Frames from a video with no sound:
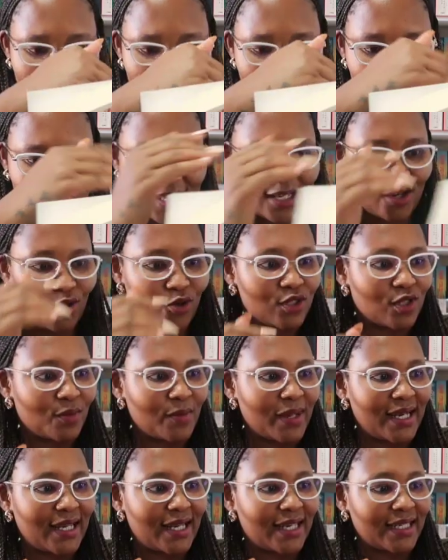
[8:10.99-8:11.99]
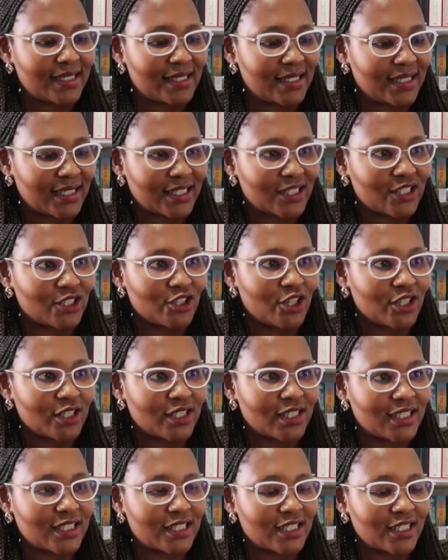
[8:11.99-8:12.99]
I think also my lighting is
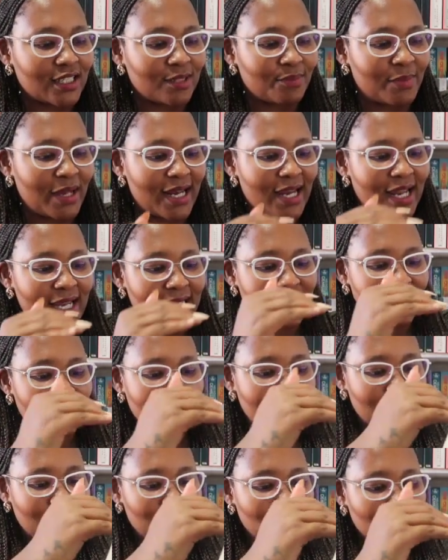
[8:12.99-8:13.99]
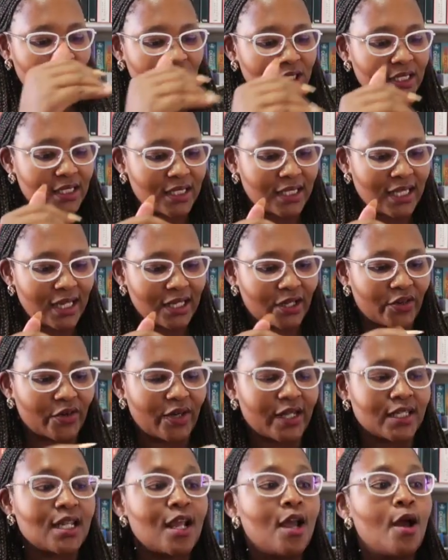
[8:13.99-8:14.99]
not that
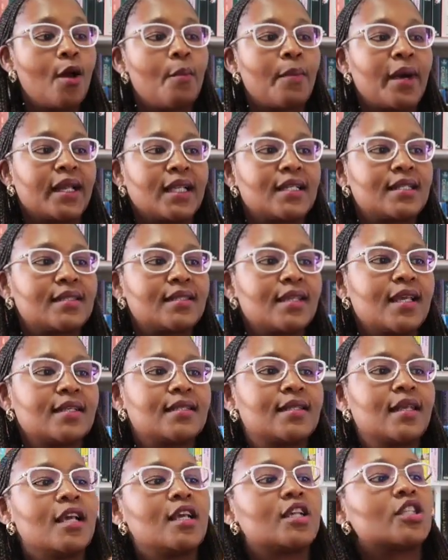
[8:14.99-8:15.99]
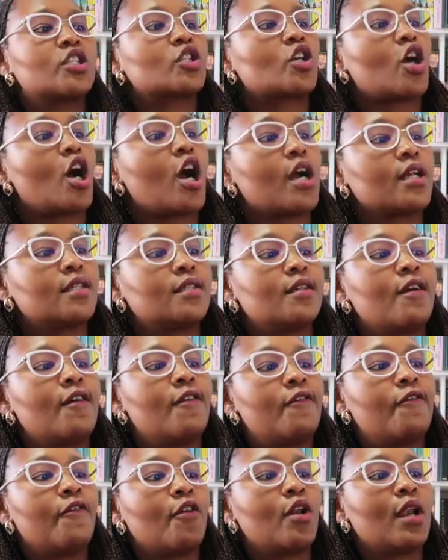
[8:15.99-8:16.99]
great, but it says, Scarred,
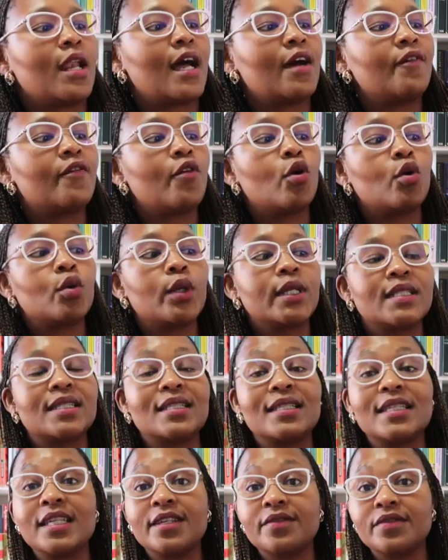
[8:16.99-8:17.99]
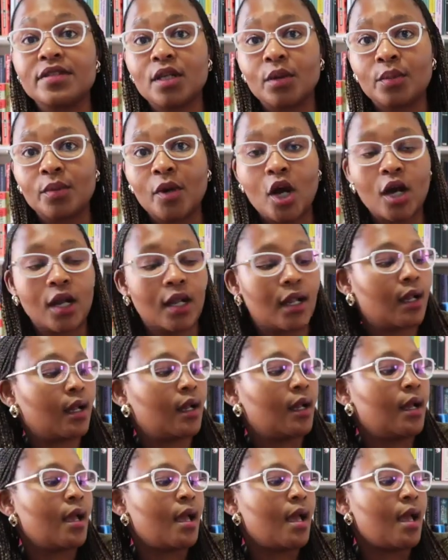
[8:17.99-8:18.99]
For Love Always Leaves a Mark,
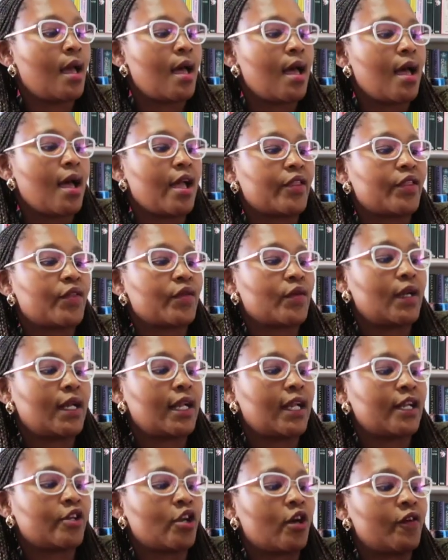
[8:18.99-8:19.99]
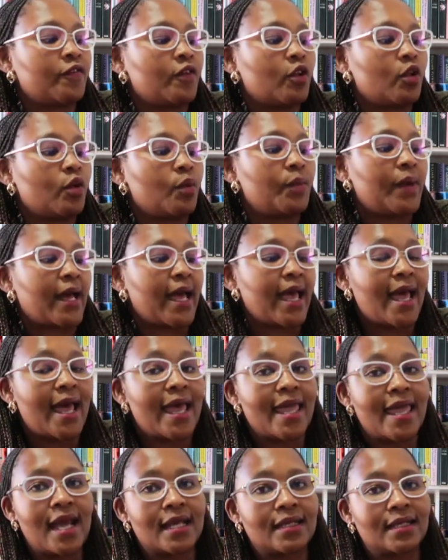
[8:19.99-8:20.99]
a thriller novel by
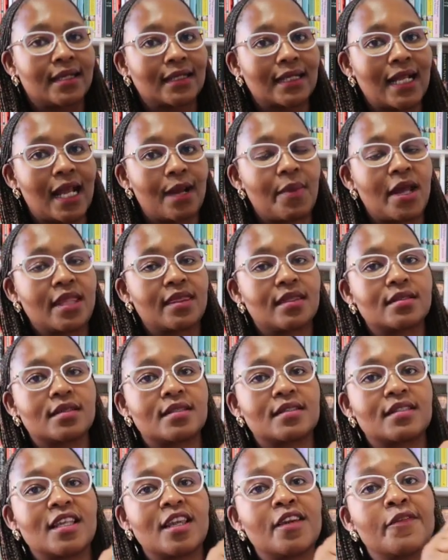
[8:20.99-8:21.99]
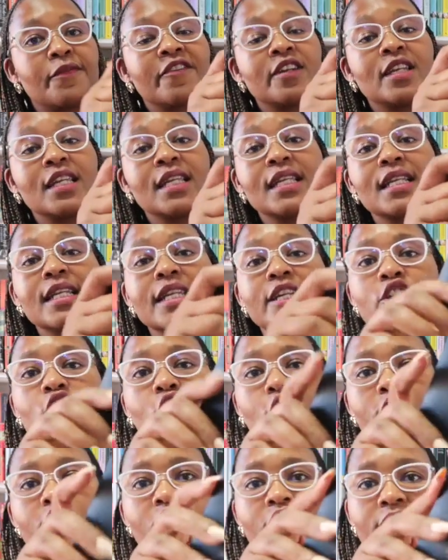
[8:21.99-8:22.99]
Ayanda Xaba. This is definitely
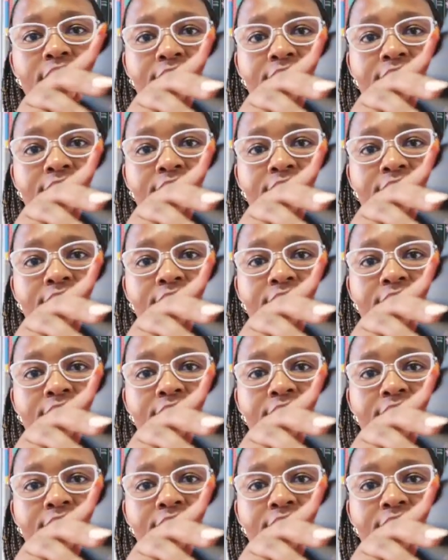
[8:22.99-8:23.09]
not her